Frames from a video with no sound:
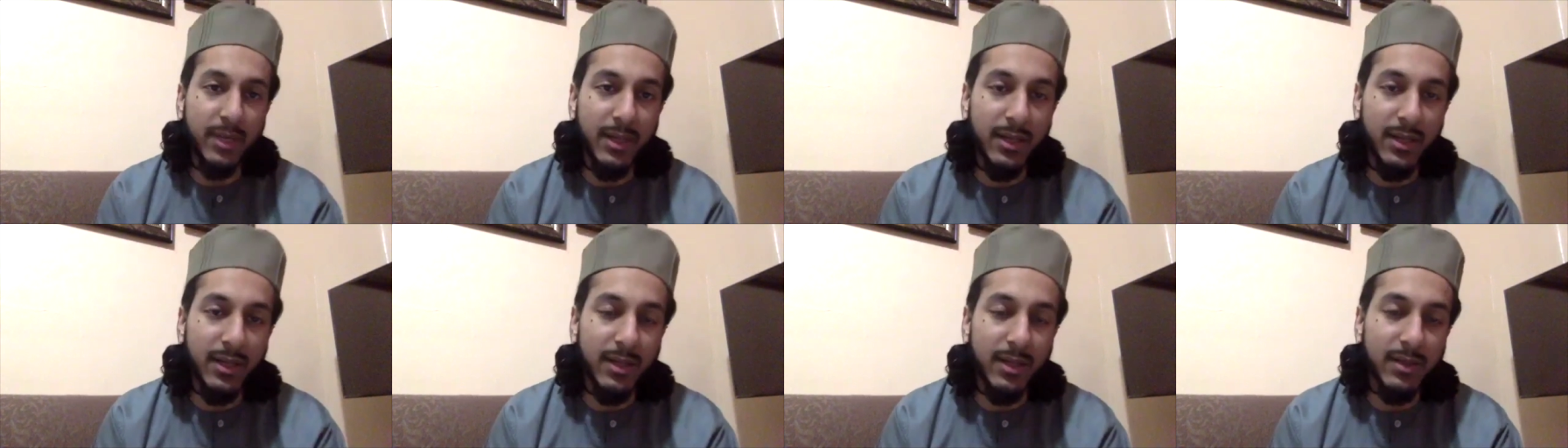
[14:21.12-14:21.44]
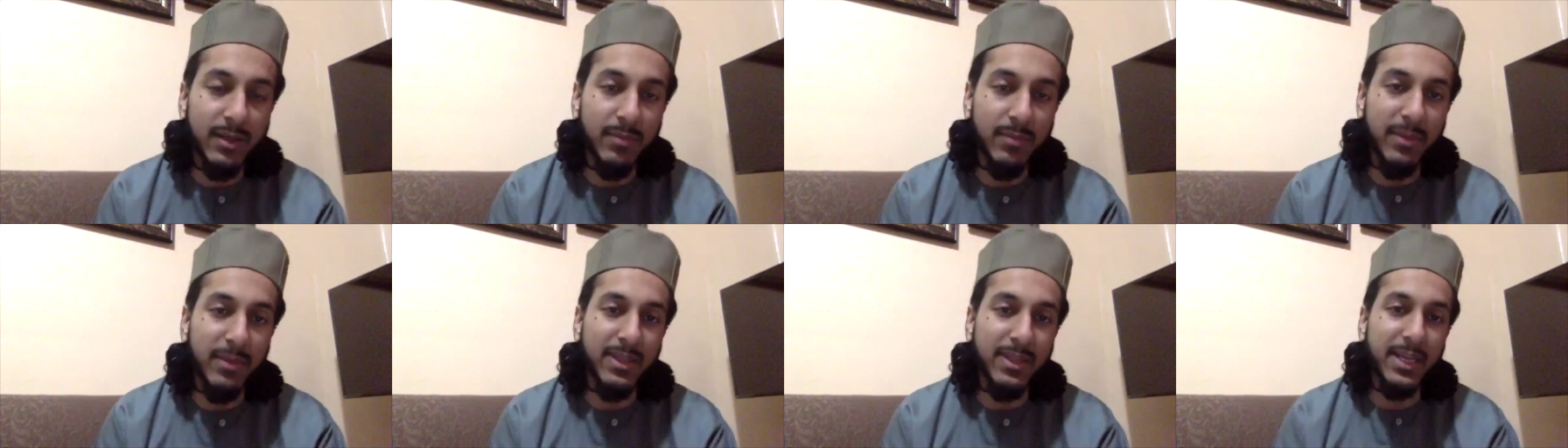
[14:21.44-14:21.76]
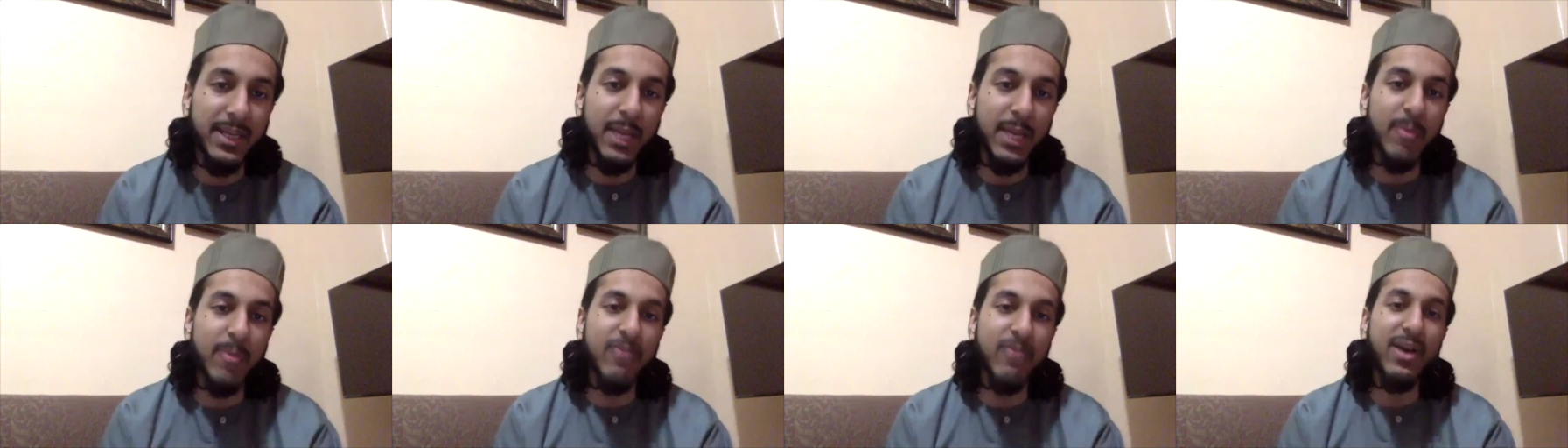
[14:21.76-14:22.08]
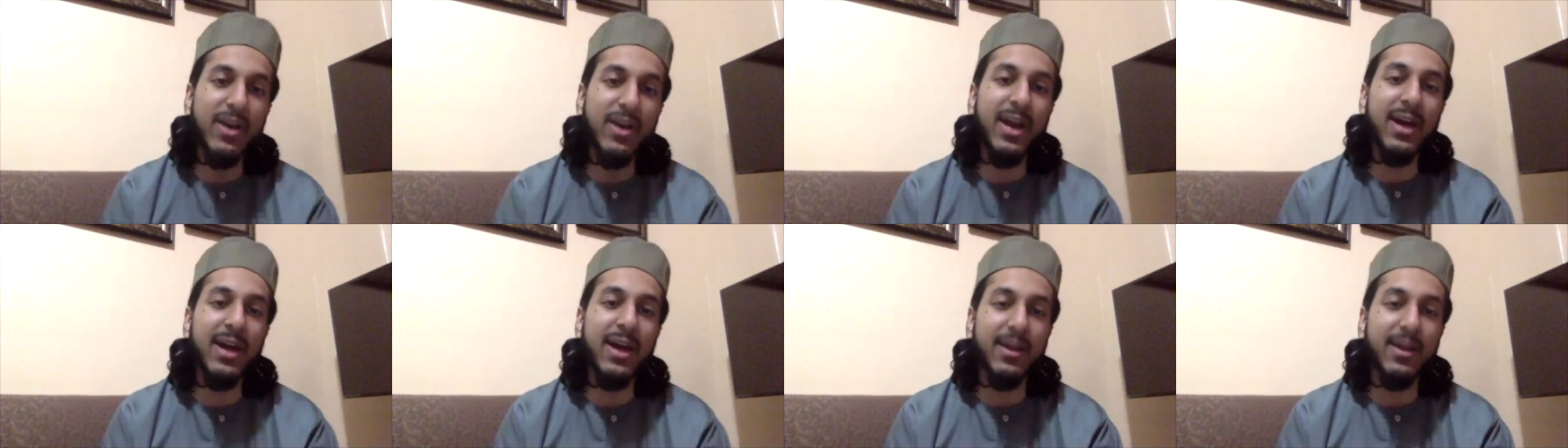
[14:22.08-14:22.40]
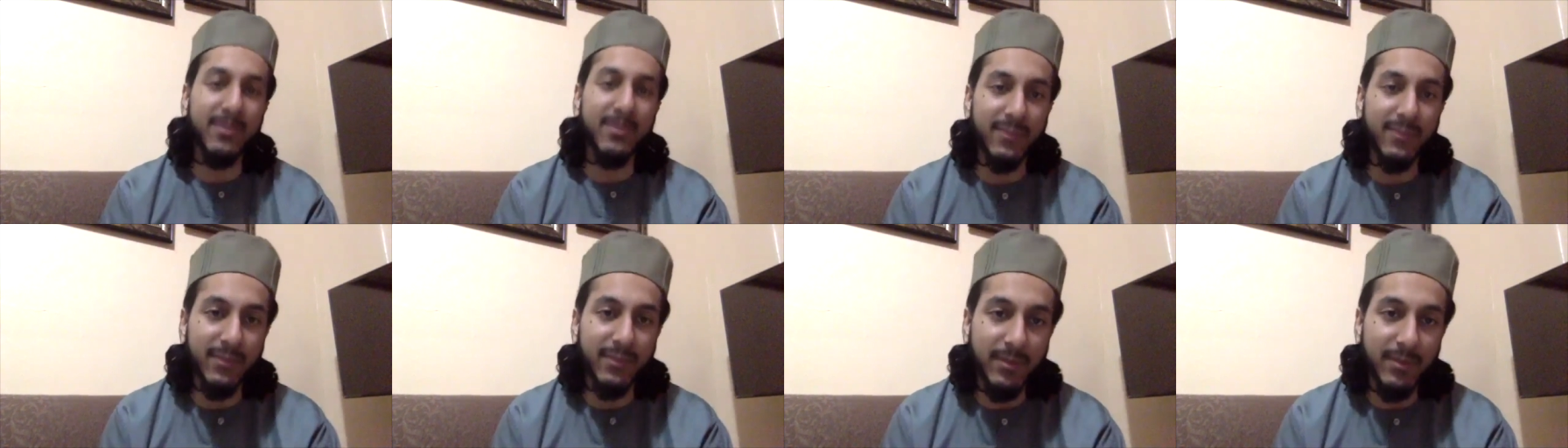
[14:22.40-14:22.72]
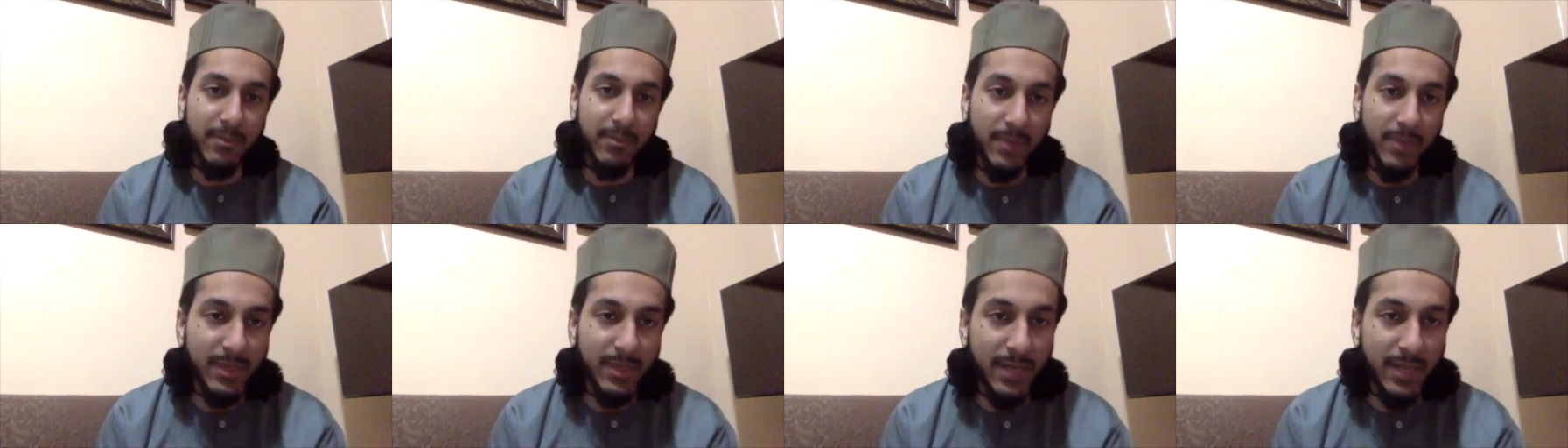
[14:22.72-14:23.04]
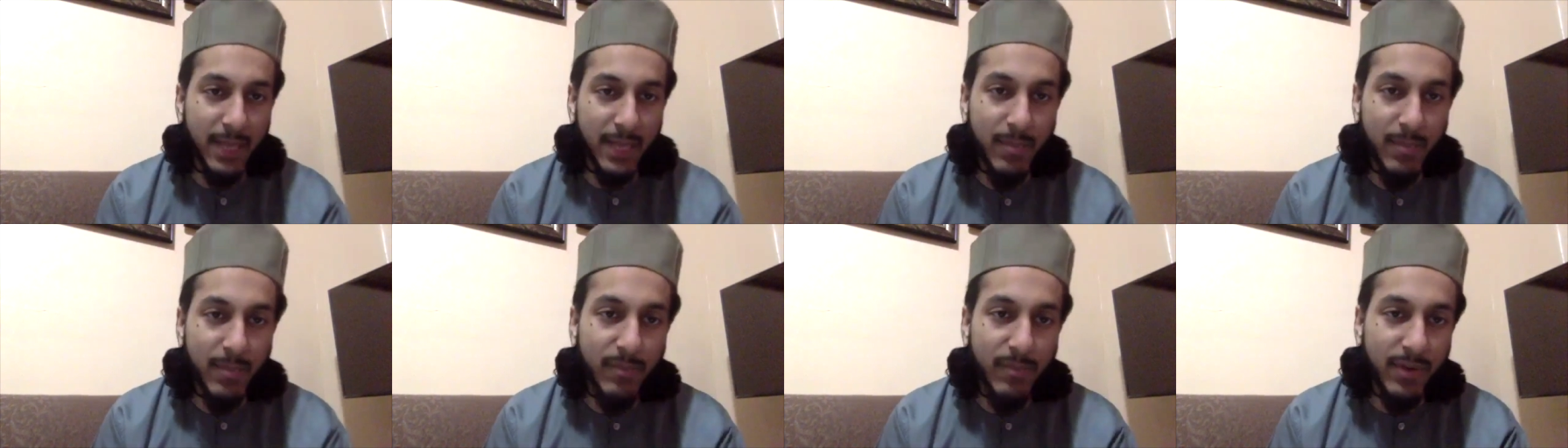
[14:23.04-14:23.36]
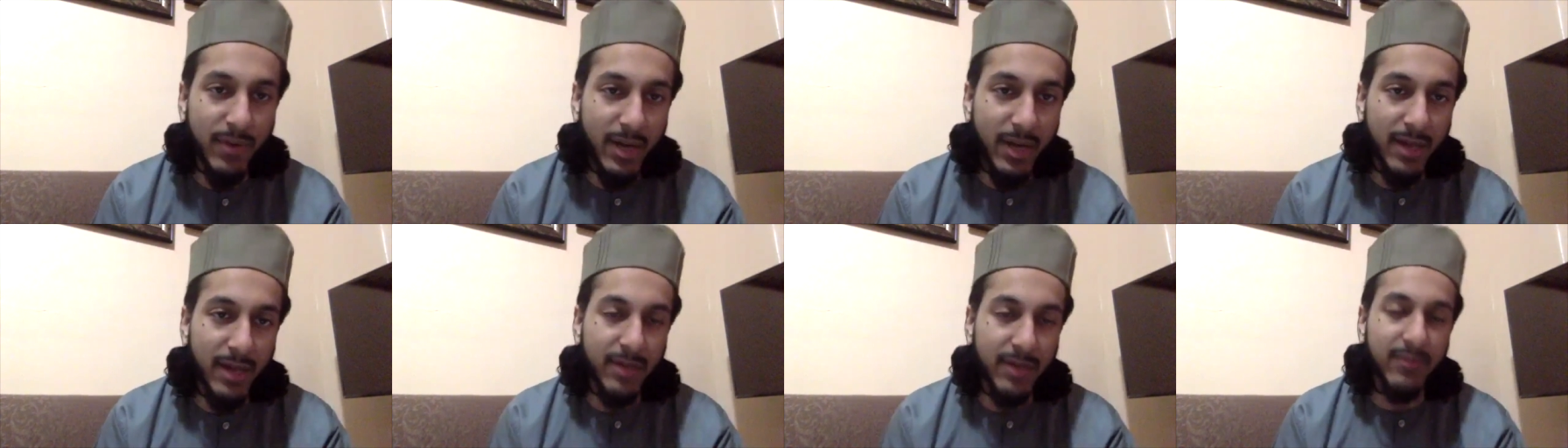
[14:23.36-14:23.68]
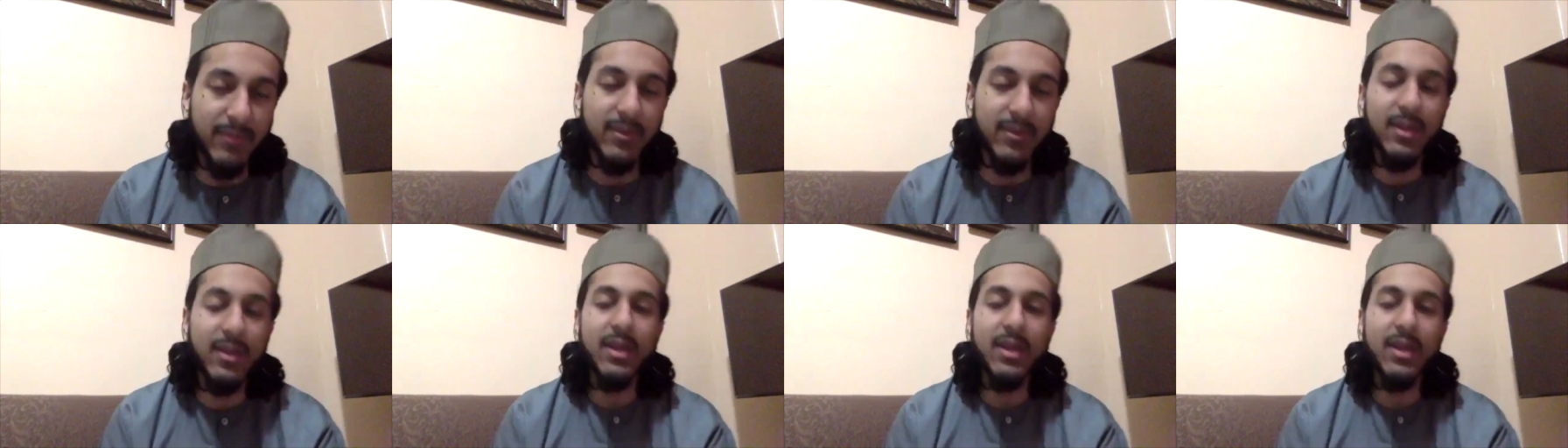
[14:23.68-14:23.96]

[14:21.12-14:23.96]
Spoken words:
by the name of Haris,